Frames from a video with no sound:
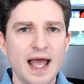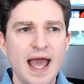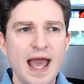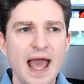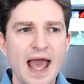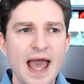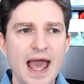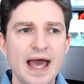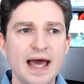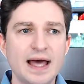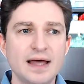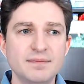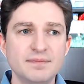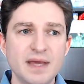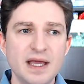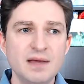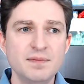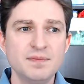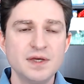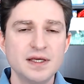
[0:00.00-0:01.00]
and
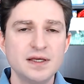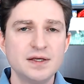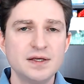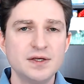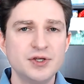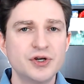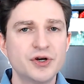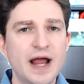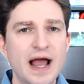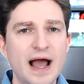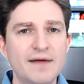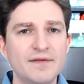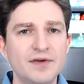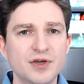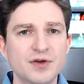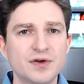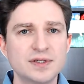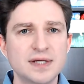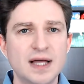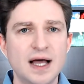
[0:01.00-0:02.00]
maybe you're having
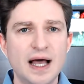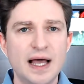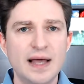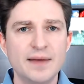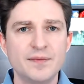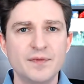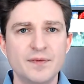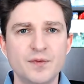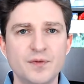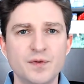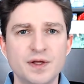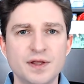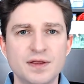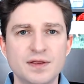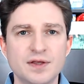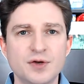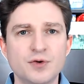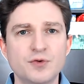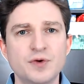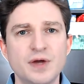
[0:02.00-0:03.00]
a good time with
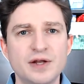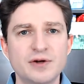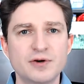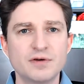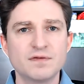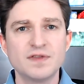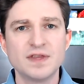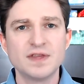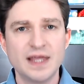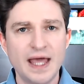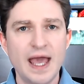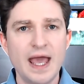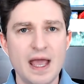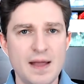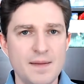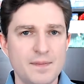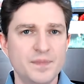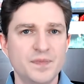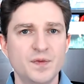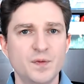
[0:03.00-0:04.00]
the creator of the
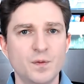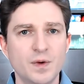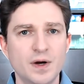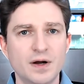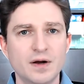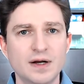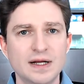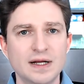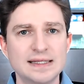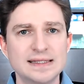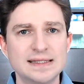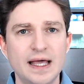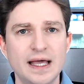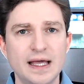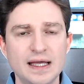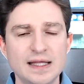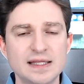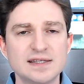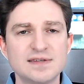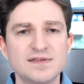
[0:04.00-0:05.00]
game, where it's
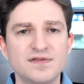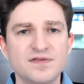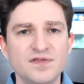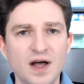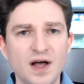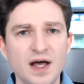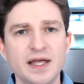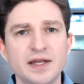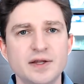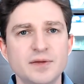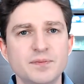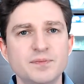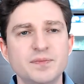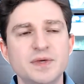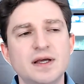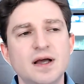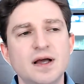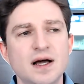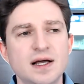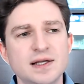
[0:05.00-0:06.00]
like it's fun
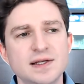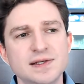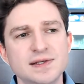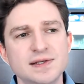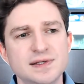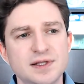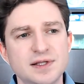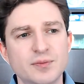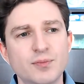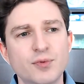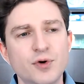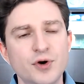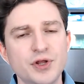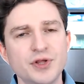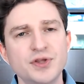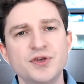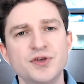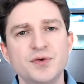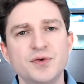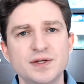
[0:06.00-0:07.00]
because they're
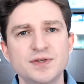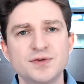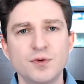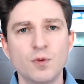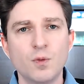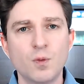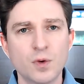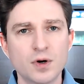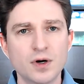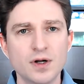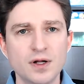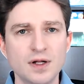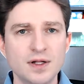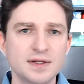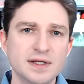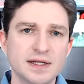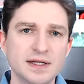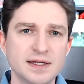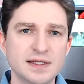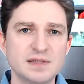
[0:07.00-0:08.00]
putting you into a world.
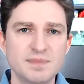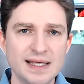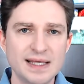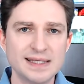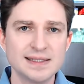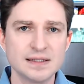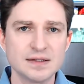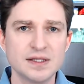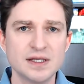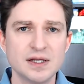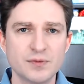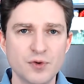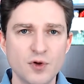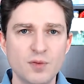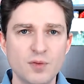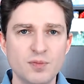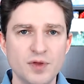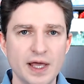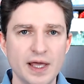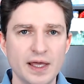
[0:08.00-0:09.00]
It's basically a
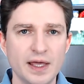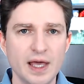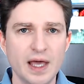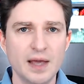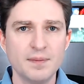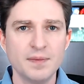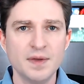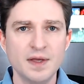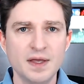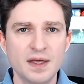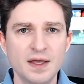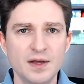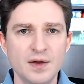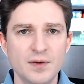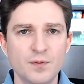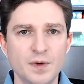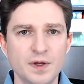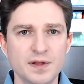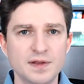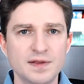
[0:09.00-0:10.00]
role-playing game
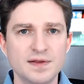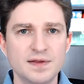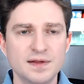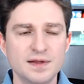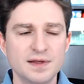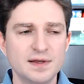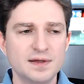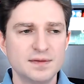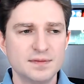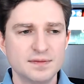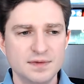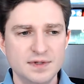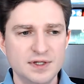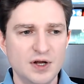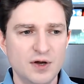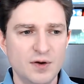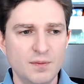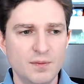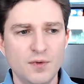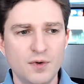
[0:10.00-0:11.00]
with
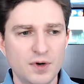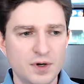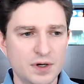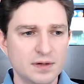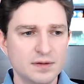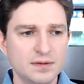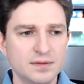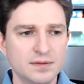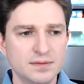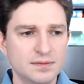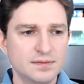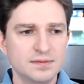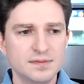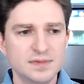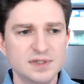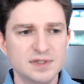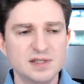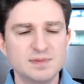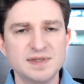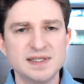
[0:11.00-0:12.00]
more
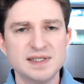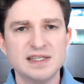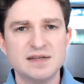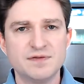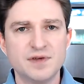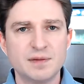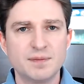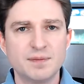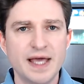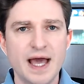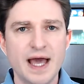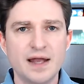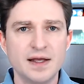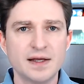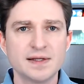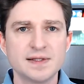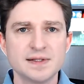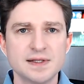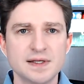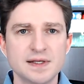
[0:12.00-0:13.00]
specific
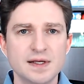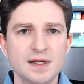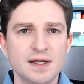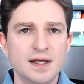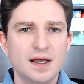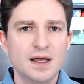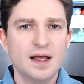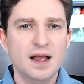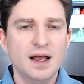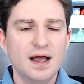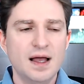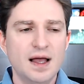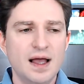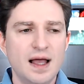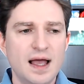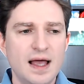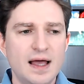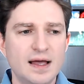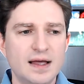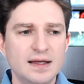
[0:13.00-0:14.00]
mechanics.
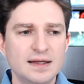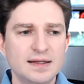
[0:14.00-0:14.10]
And